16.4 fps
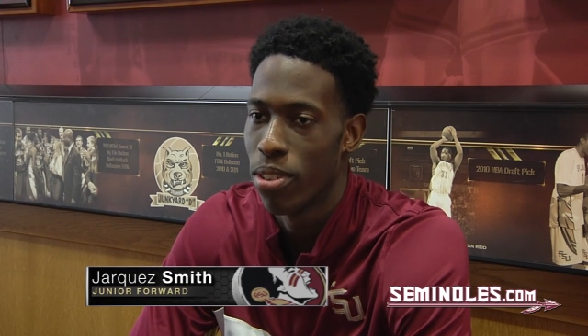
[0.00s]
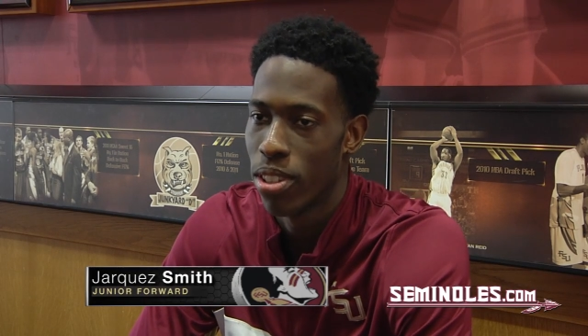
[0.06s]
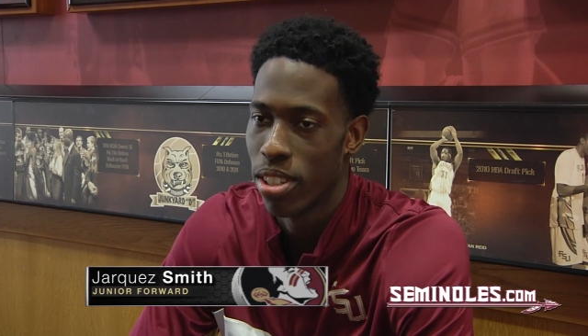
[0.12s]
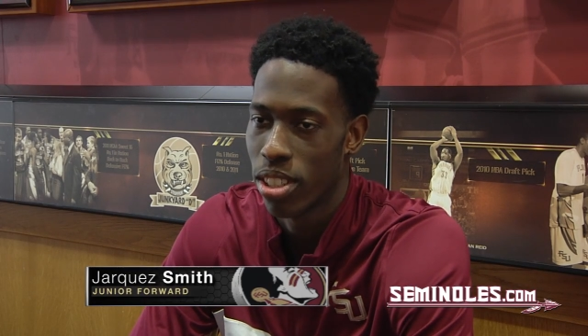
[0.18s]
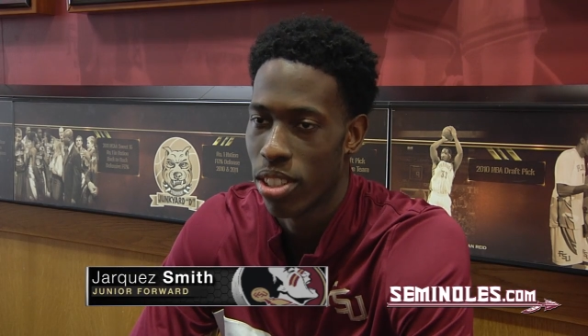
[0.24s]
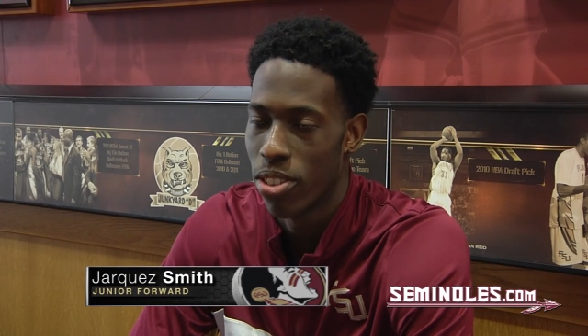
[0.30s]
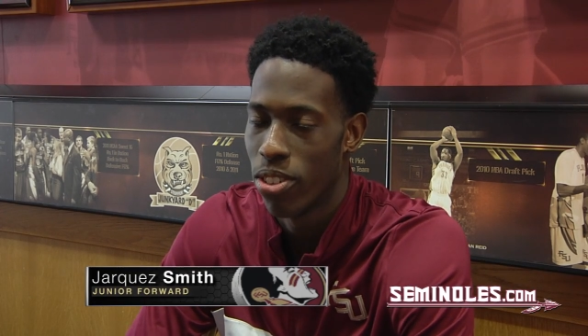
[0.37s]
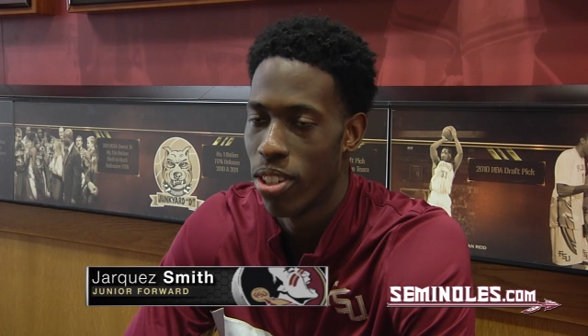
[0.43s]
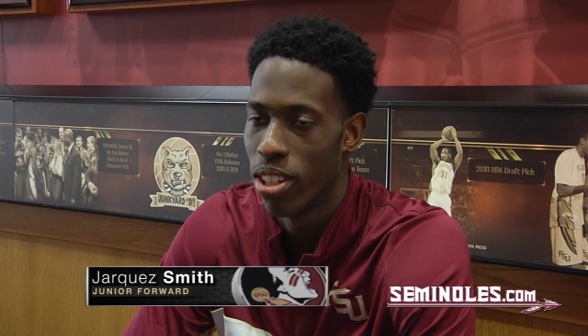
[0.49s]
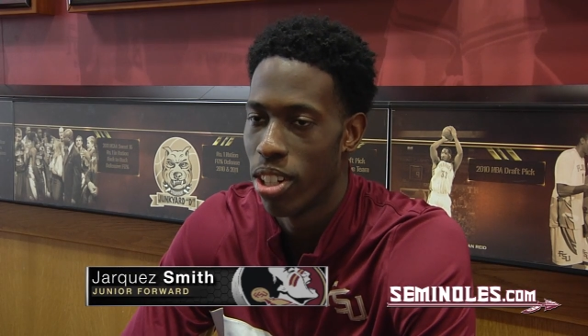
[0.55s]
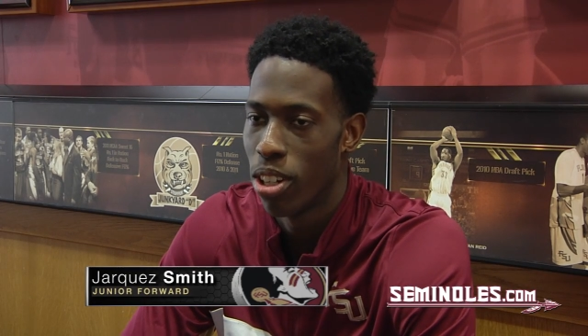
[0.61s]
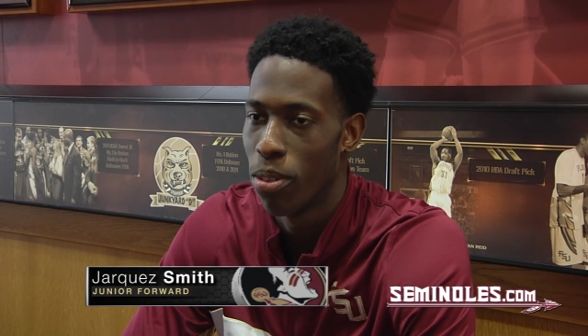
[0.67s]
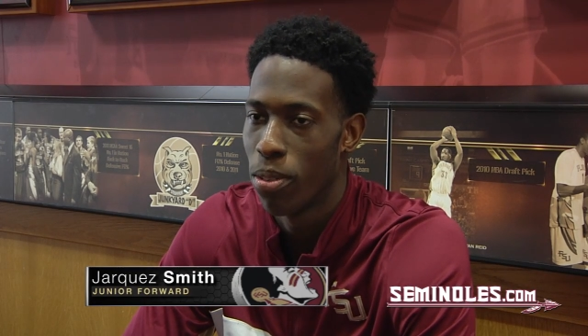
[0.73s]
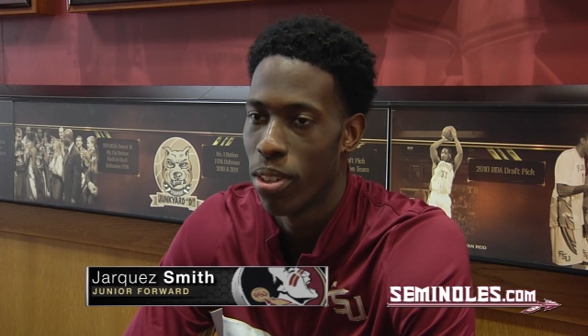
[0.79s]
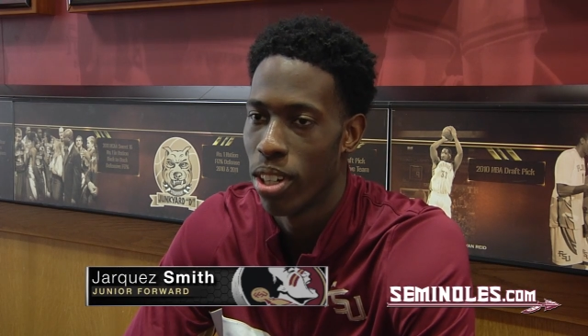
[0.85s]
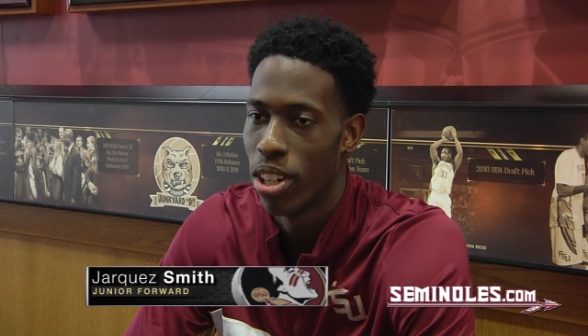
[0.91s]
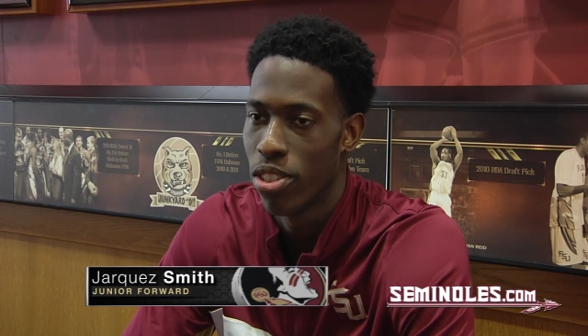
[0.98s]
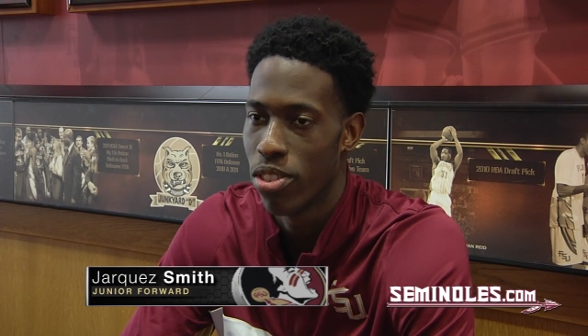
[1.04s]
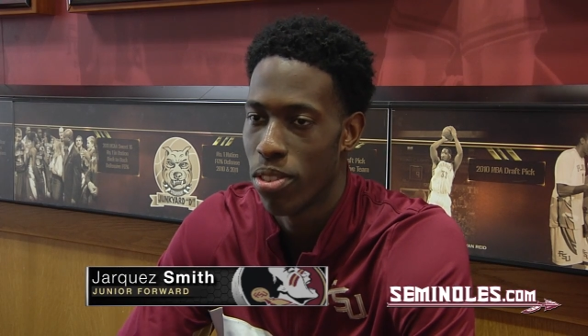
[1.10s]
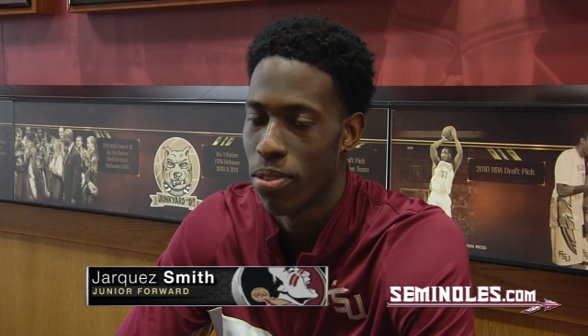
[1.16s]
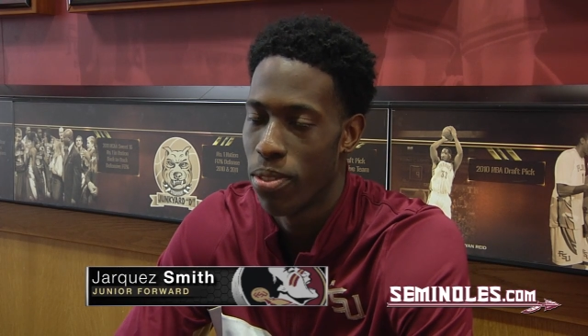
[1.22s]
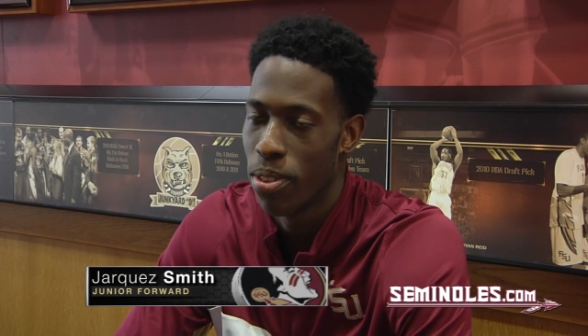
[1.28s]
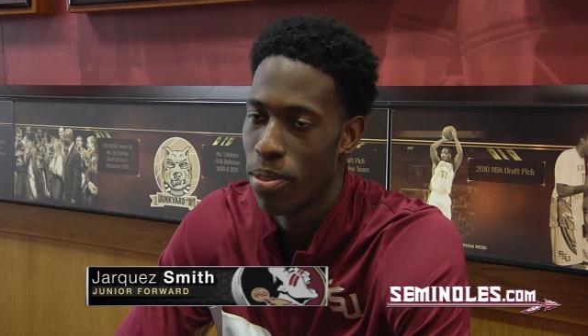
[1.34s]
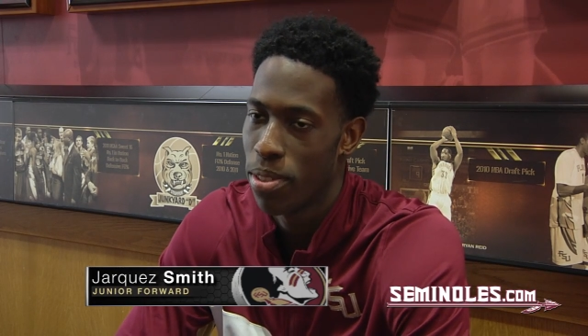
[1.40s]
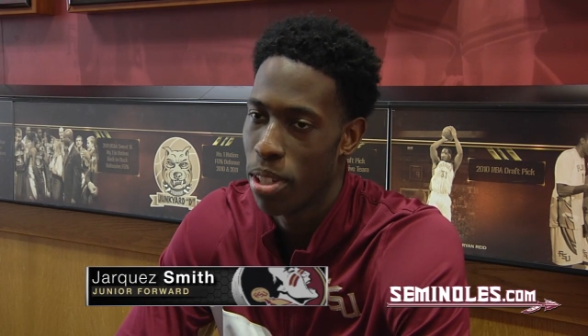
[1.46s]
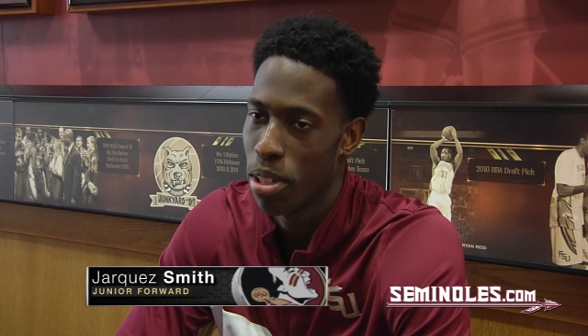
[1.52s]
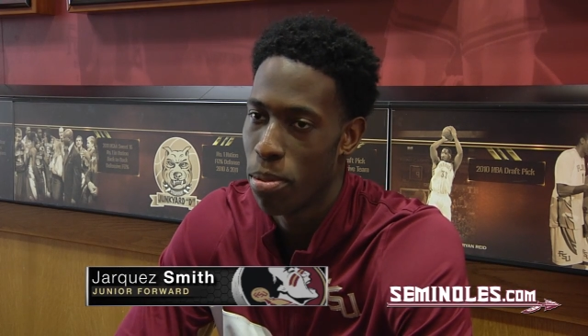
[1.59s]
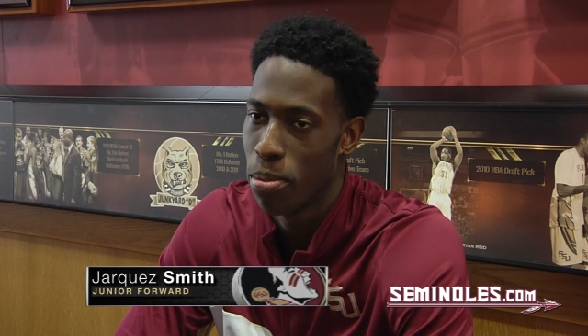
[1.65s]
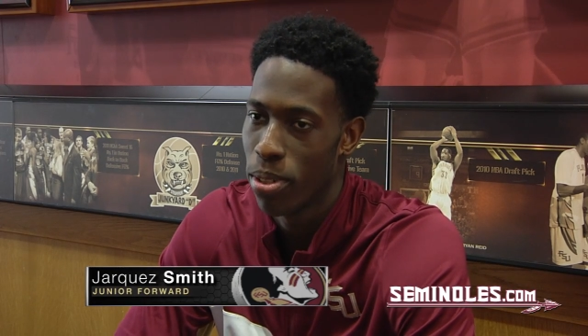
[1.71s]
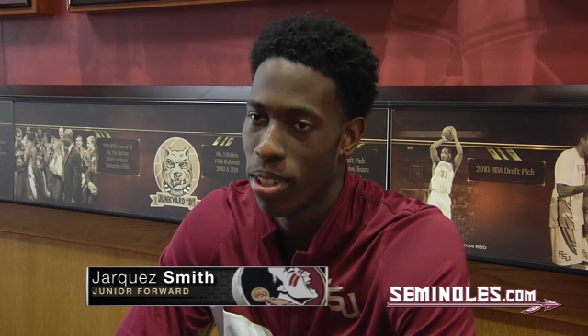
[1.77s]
for us scoring over 115